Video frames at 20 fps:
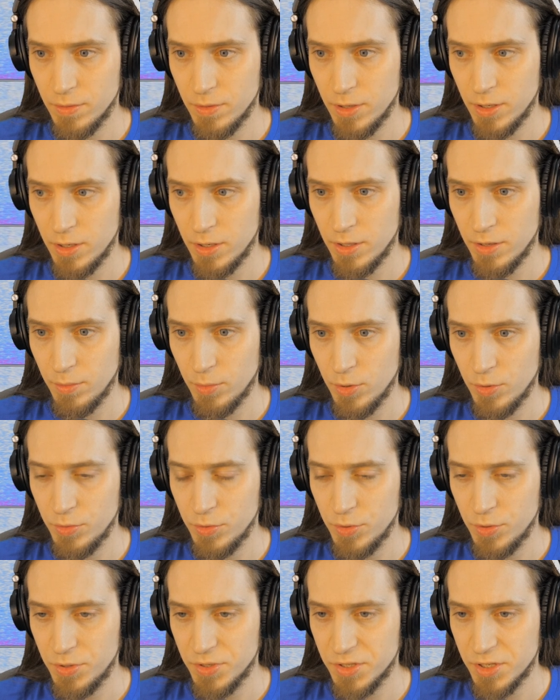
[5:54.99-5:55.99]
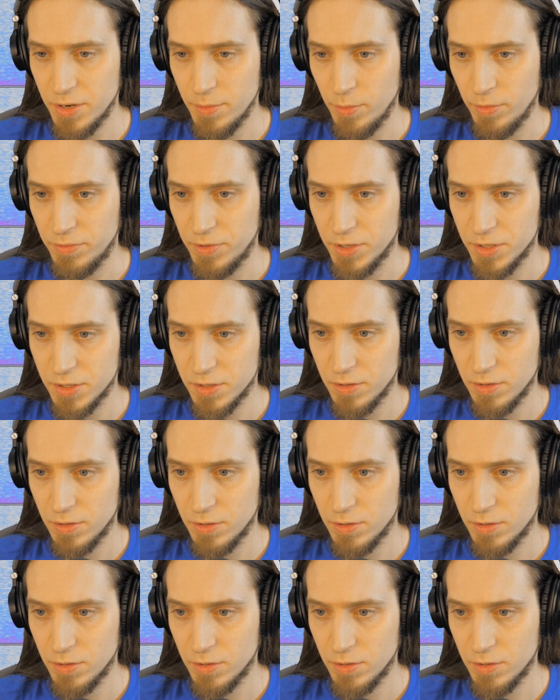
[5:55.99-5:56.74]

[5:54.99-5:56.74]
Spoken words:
And I'm going to do the same with this.